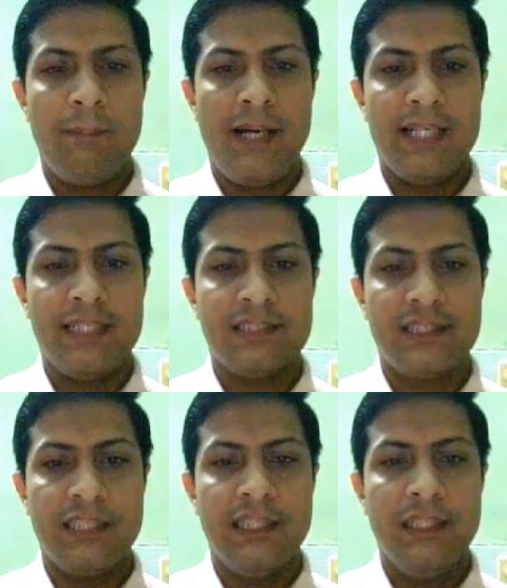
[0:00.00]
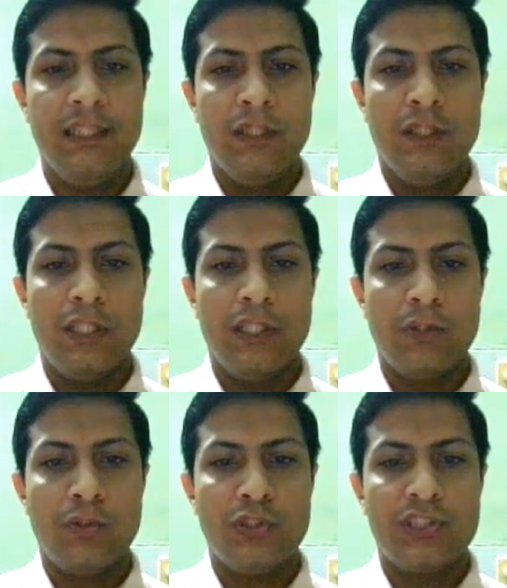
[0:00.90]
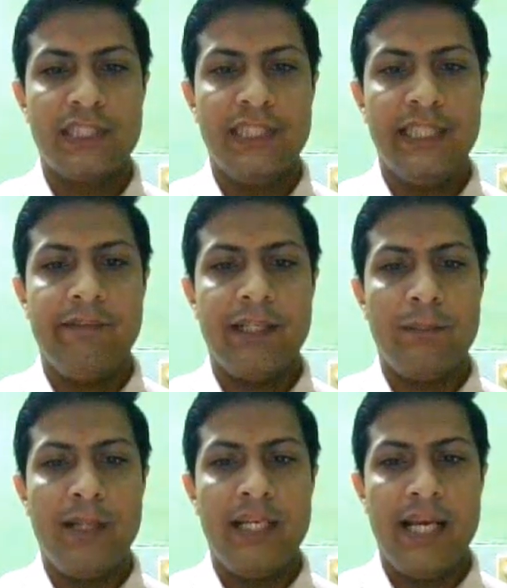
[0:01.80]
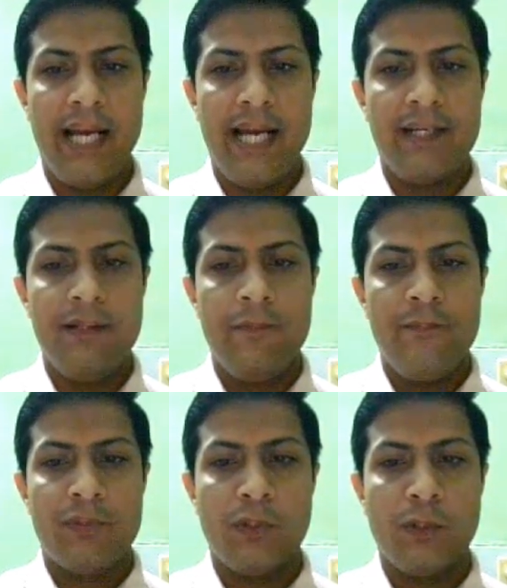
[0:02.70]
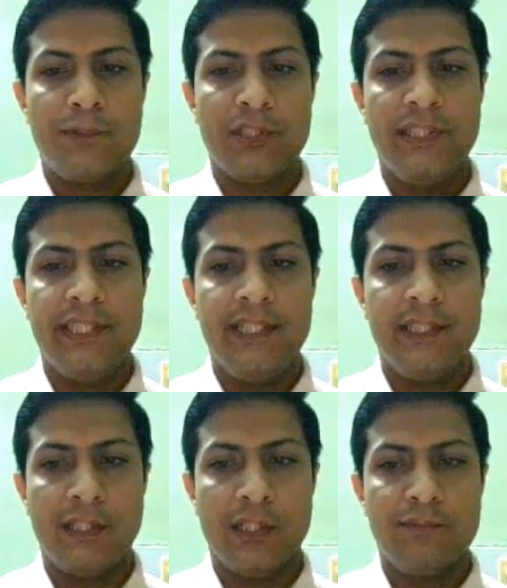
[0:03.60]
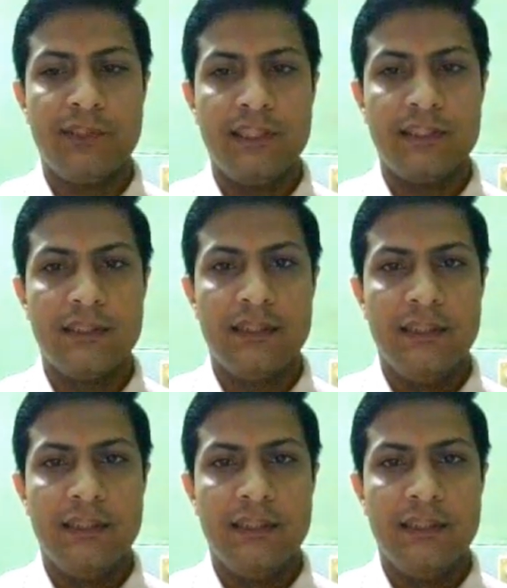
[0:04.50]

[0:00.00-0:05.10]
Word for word: minus 3 under root C divided by N, option D none of these.